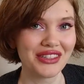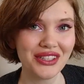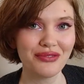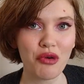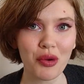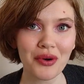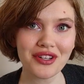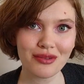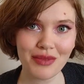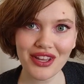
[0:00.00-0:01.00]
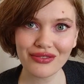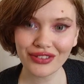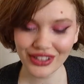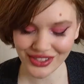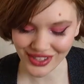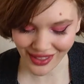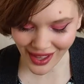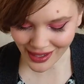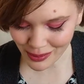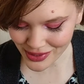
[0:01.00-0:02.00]
look forward to May 1st and
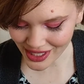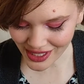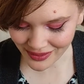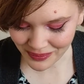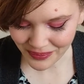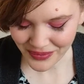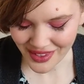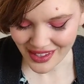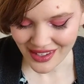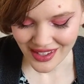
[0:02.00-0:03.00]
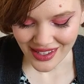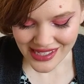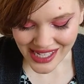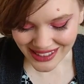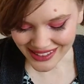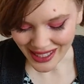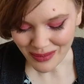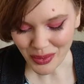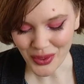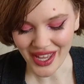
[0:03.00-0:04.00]
that update. Next
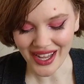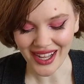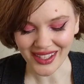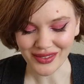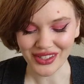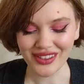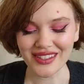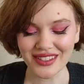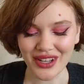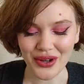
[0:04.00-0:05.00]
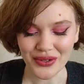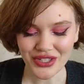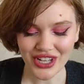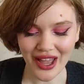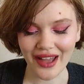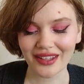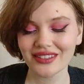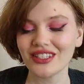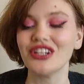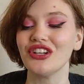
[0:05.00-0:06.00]
up, we have this
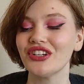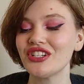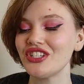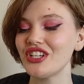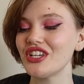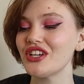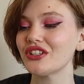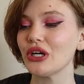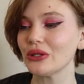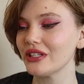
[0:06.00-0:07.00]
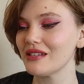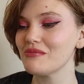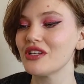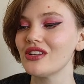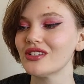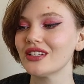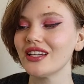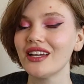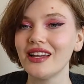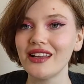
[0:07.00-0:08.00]
OGX Nourishing Coconut Milk
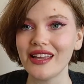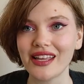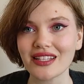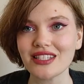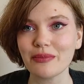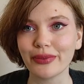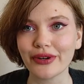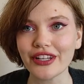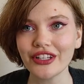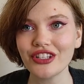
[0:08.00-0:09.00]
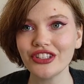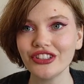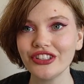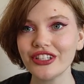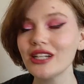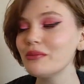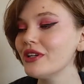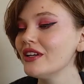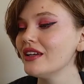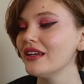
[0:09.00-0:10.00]
Anti-Breakage Serum,